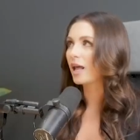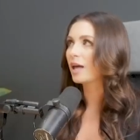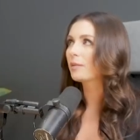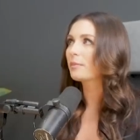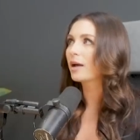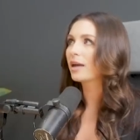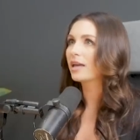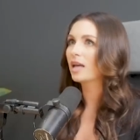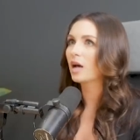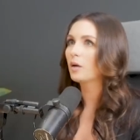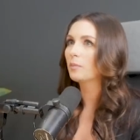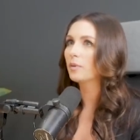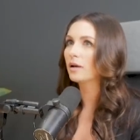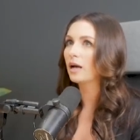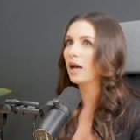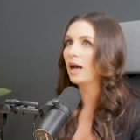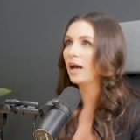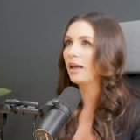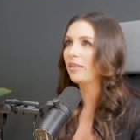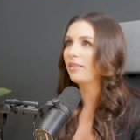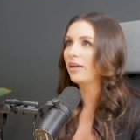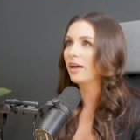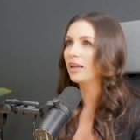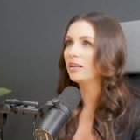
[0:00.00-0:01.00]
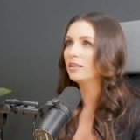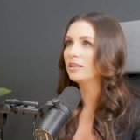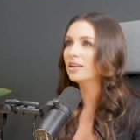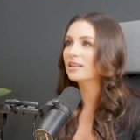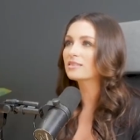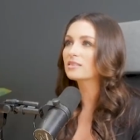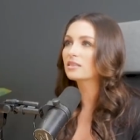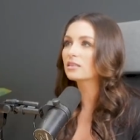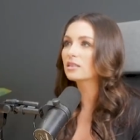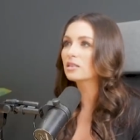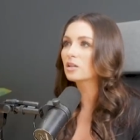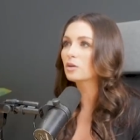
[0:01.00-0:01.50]
But I might help a guy that
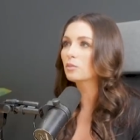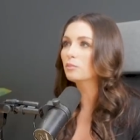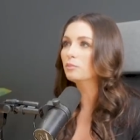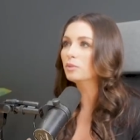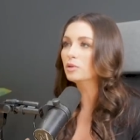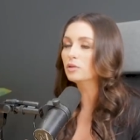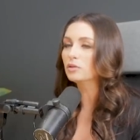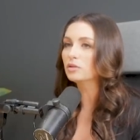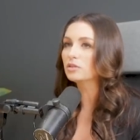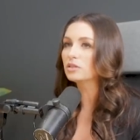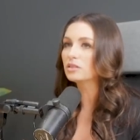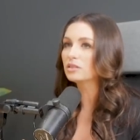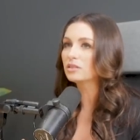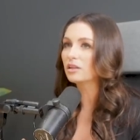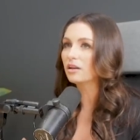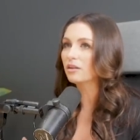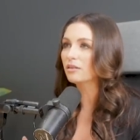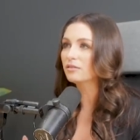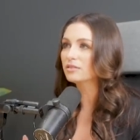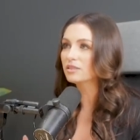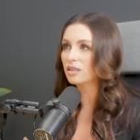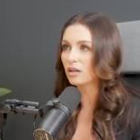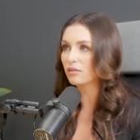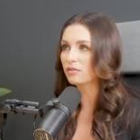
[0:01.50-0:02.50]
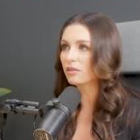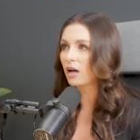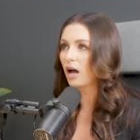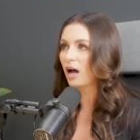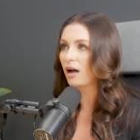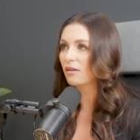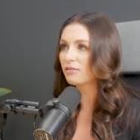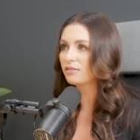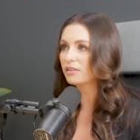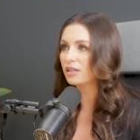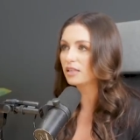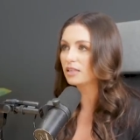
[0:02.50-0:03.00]
needs a little boost of
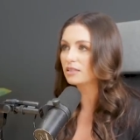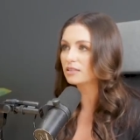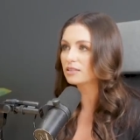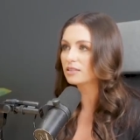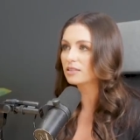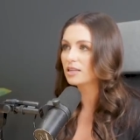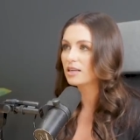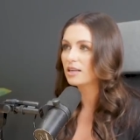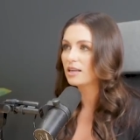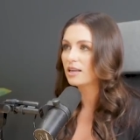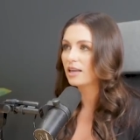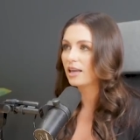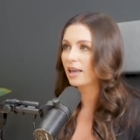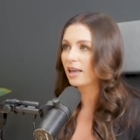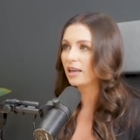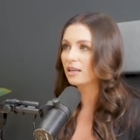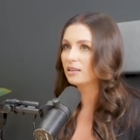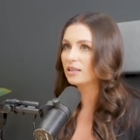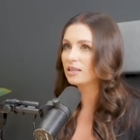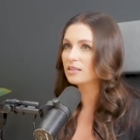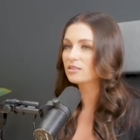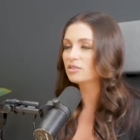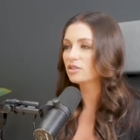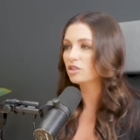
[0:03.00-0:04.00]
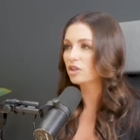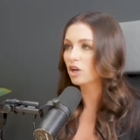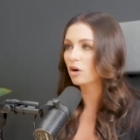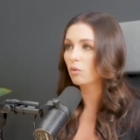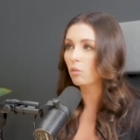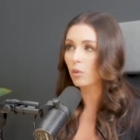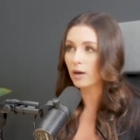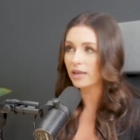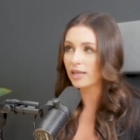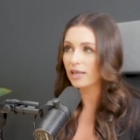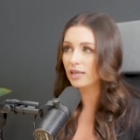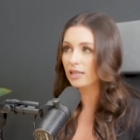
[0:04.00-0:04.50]
self-confidence and needs to
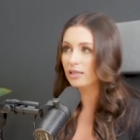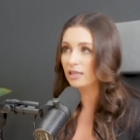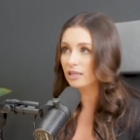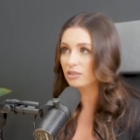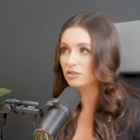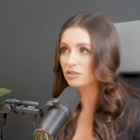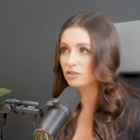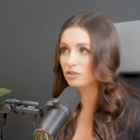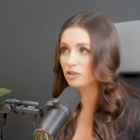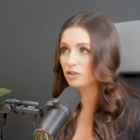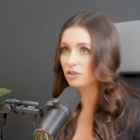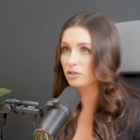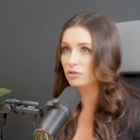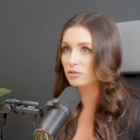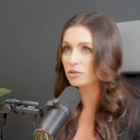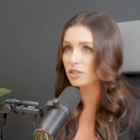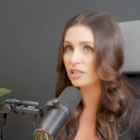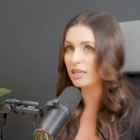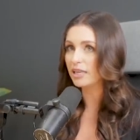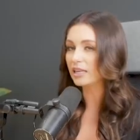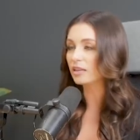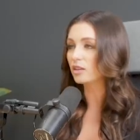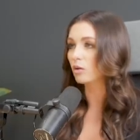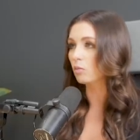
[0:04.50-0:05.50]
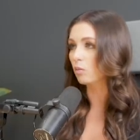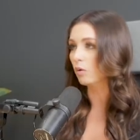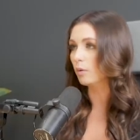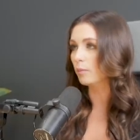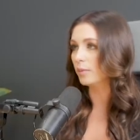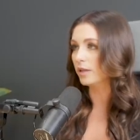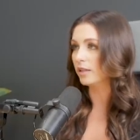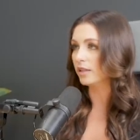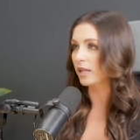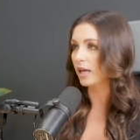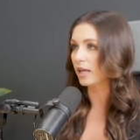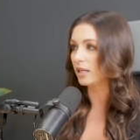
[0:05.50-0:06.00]
know what he needs to do to get the
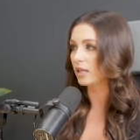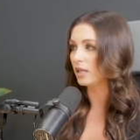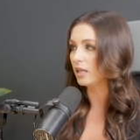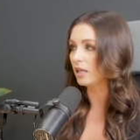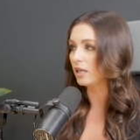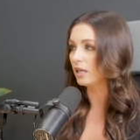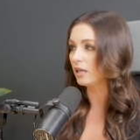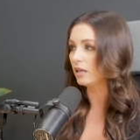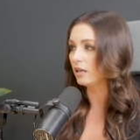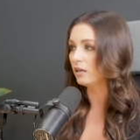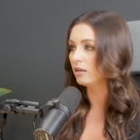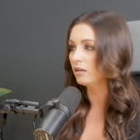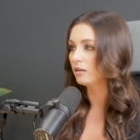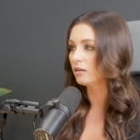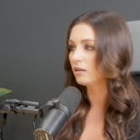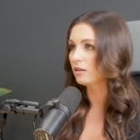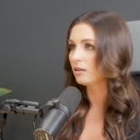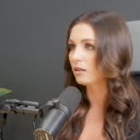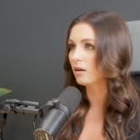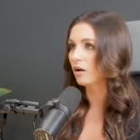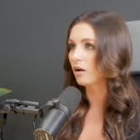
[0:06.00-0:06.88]
woman that he